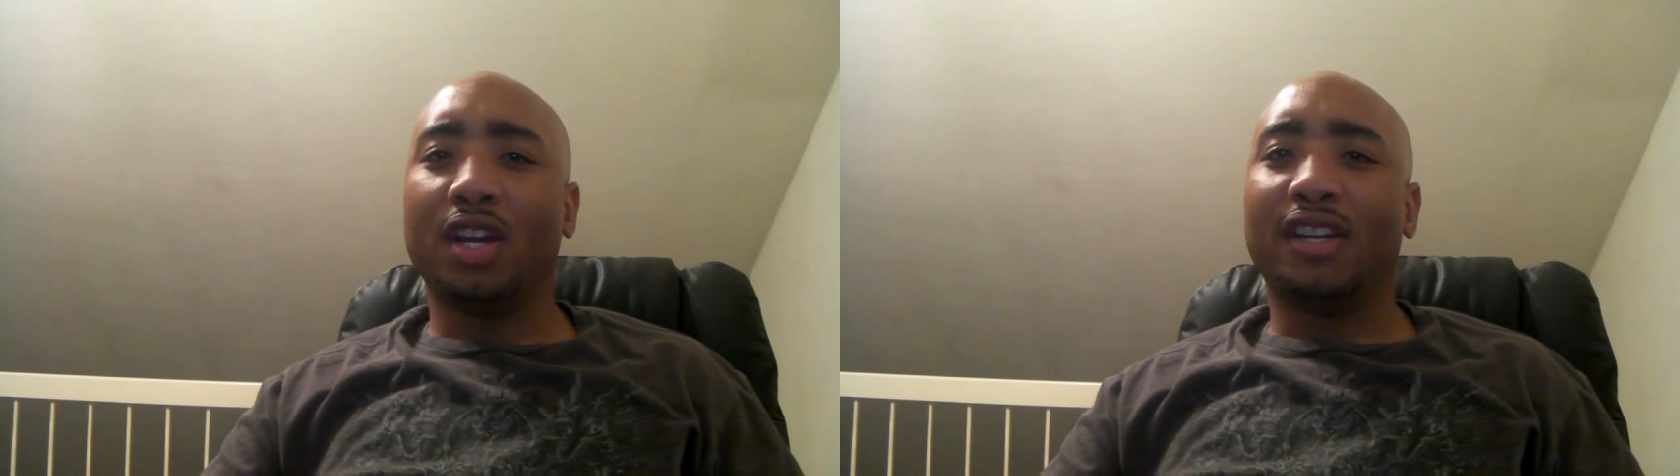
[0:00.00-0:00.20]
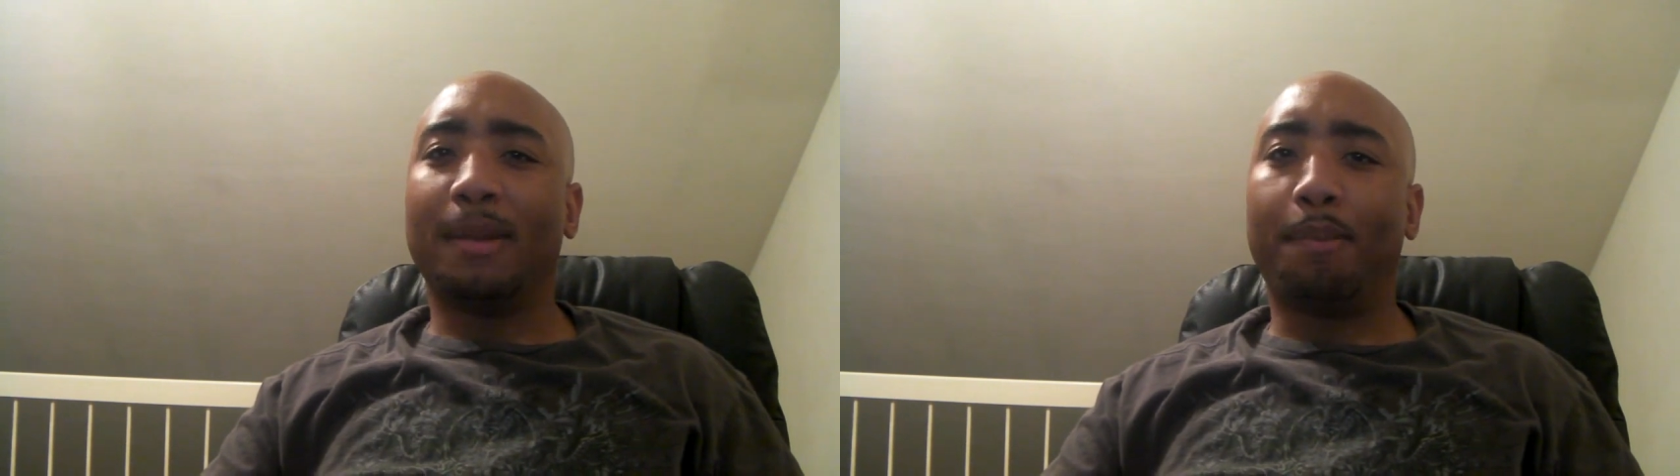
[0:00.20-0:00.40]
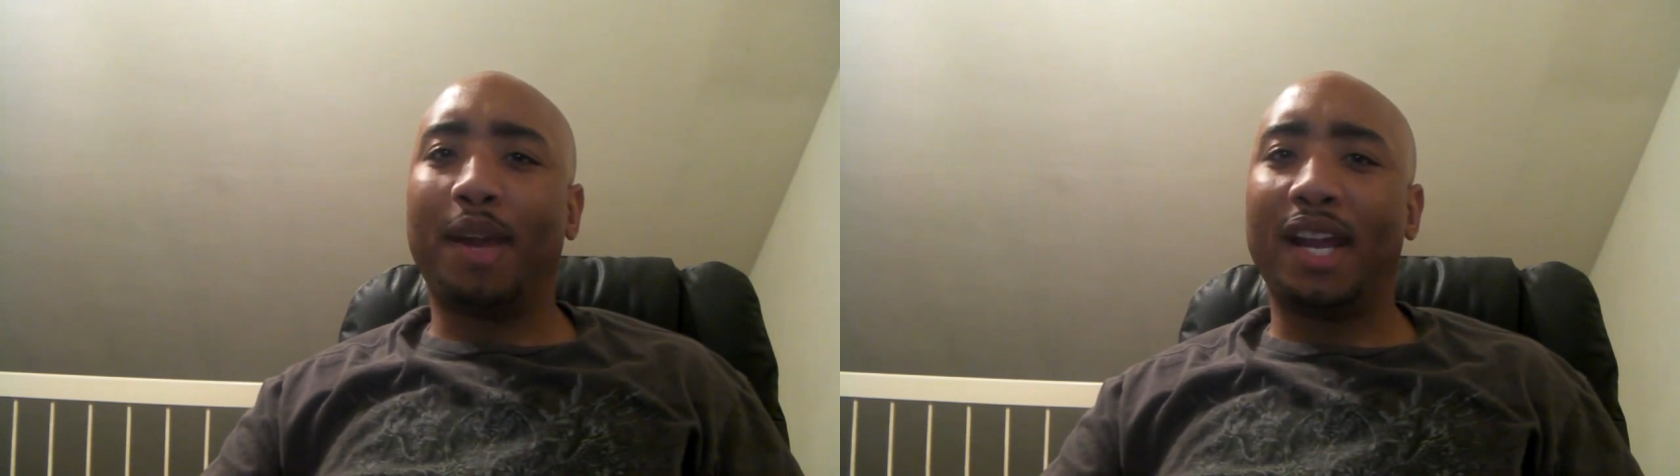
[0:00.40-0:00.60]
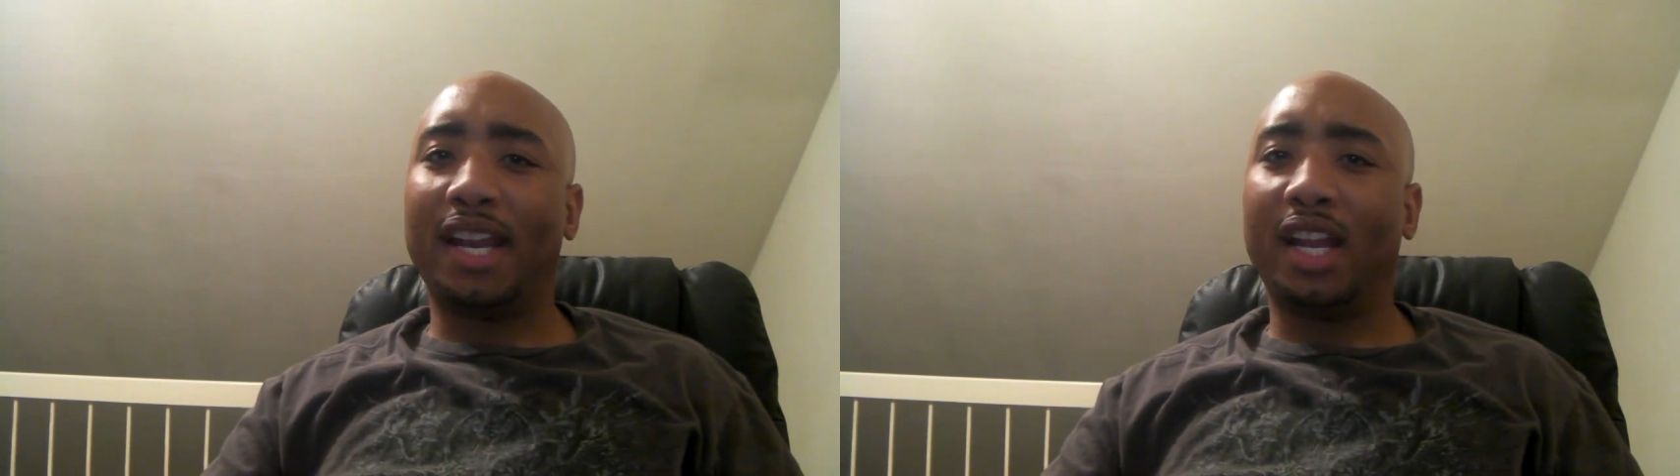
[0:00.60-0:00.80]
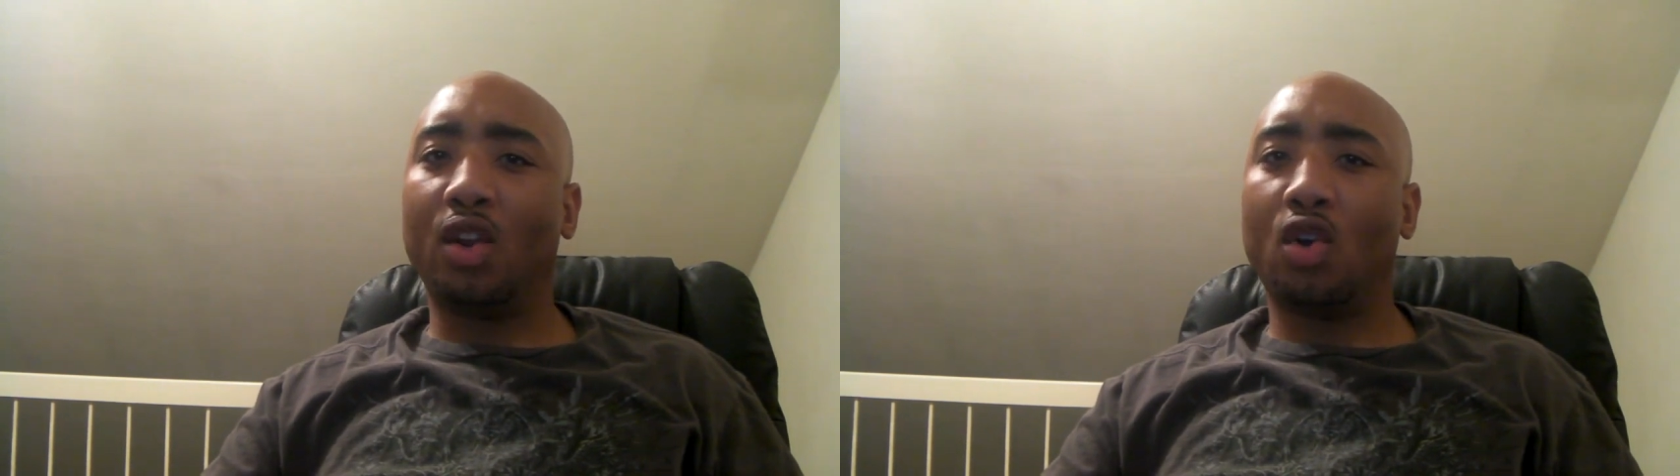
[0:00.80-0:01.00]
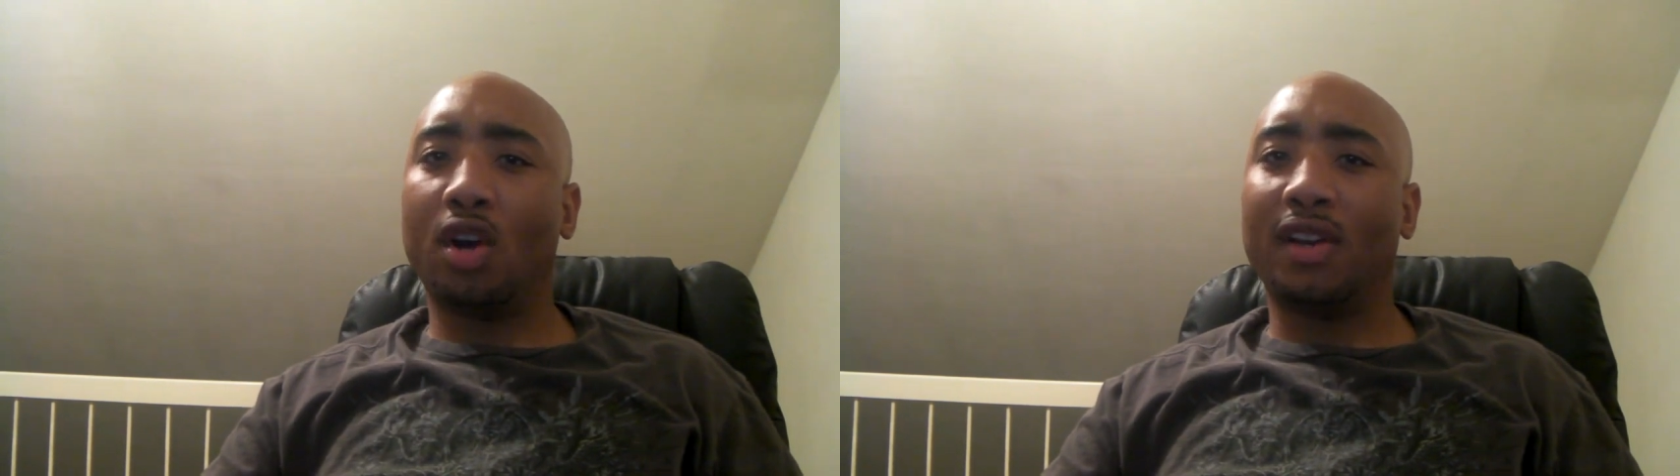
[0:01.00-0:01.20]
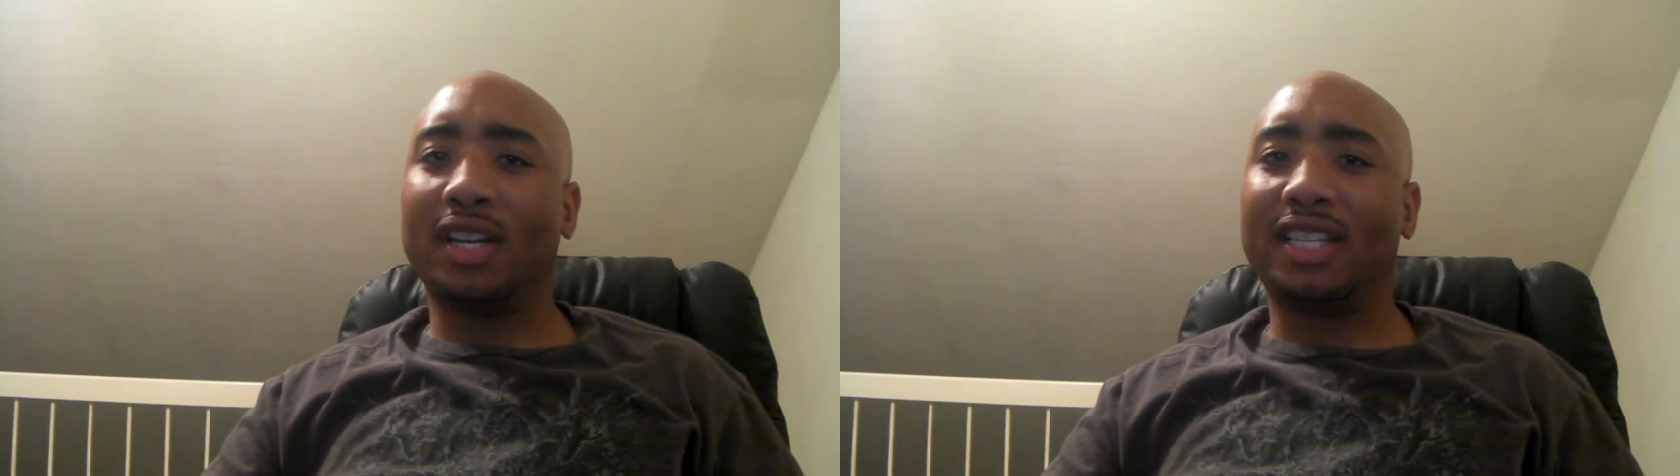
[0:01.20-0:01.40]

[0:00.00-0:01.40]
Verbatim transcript: depending on a